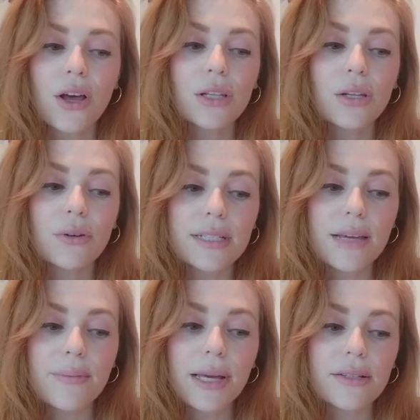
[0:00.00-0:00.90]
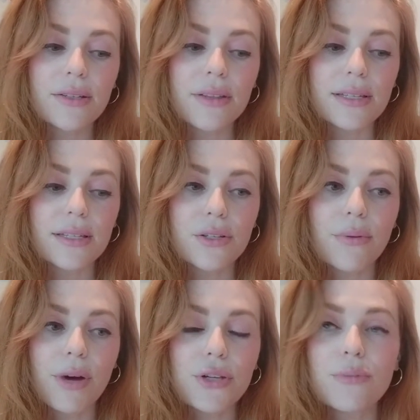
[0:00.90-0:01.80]
Look deeper into this
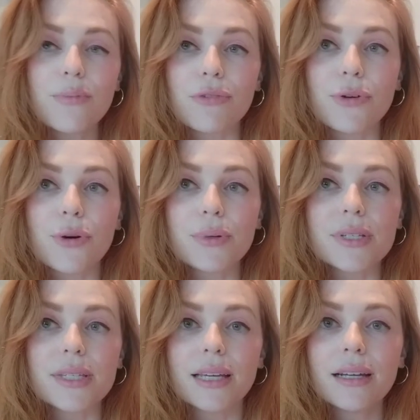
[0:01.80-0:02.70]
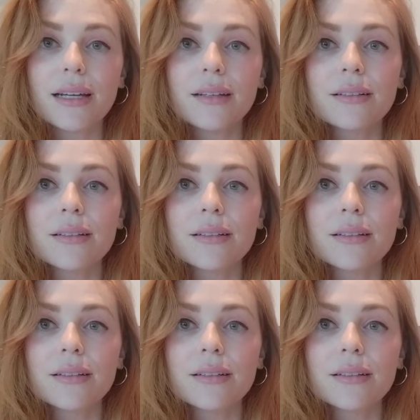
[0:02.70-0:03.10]
situation before proceeding.